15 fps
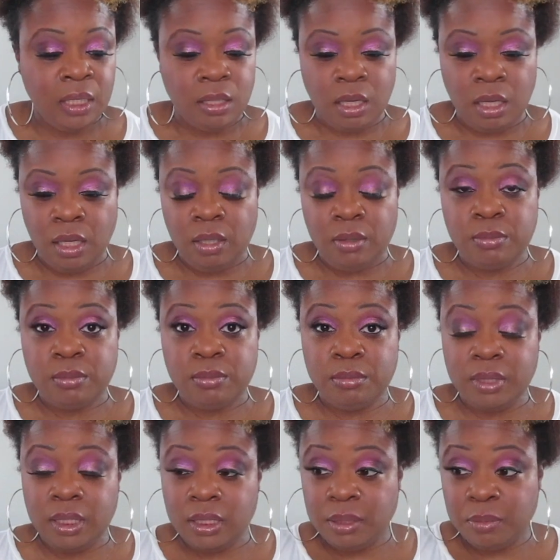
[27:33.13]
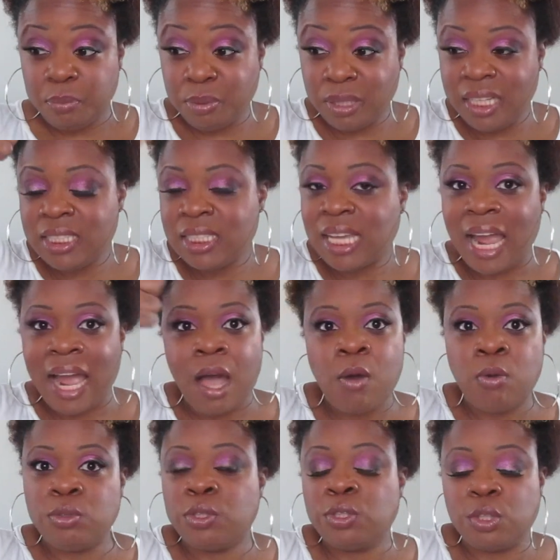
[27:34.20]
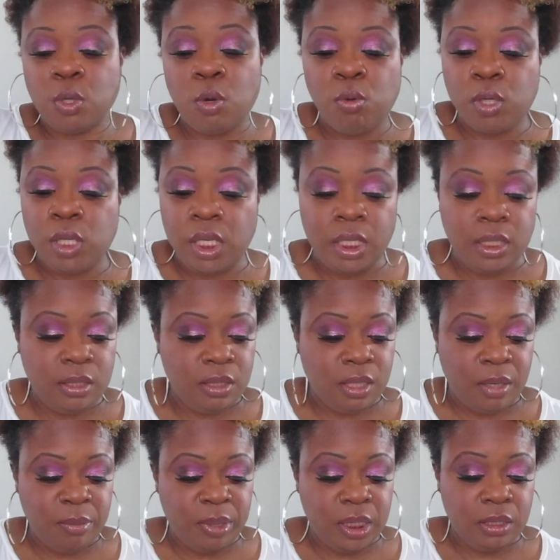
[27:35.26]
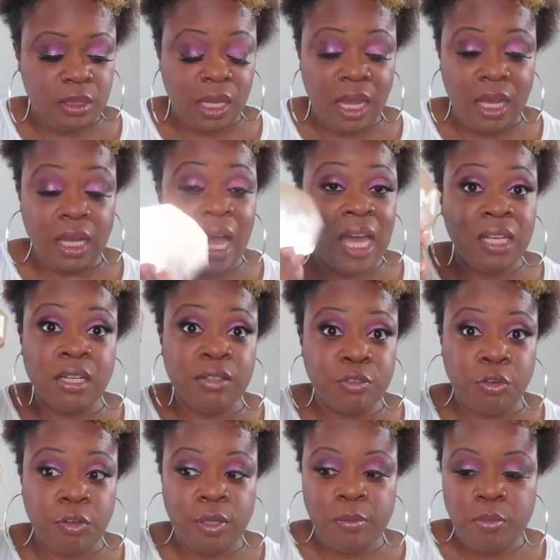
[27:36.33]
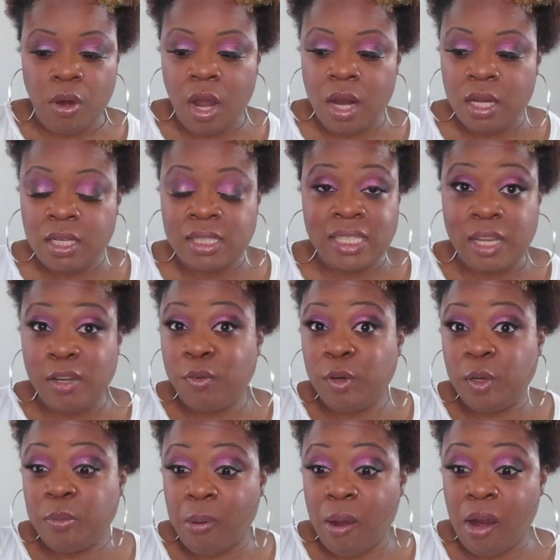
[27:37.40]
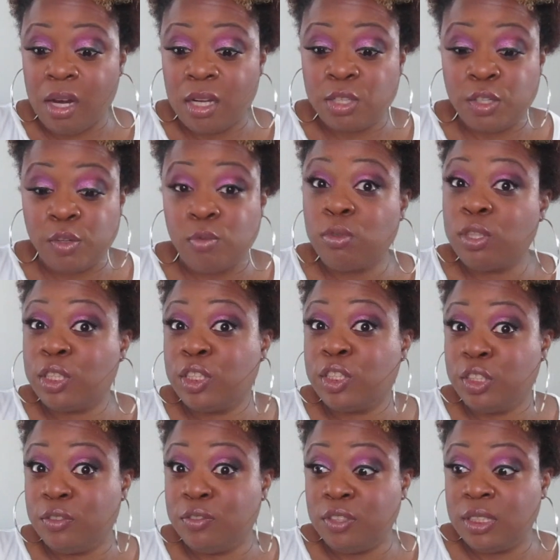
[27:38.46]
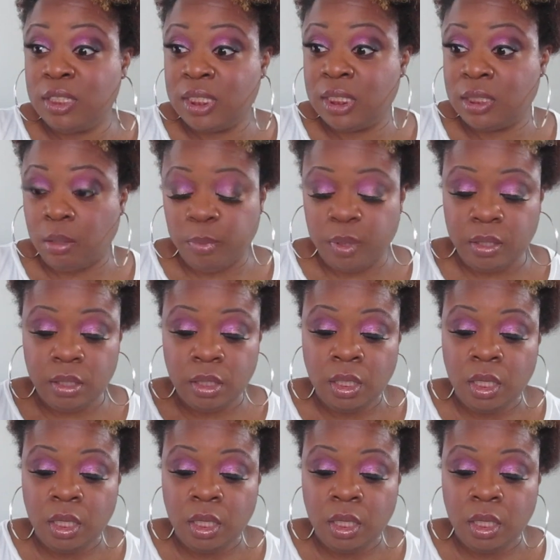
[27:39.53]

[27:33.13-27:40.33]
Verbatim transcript: Um, and it blends out so good. I mean, I love cream products, and cream products are really good for the summer.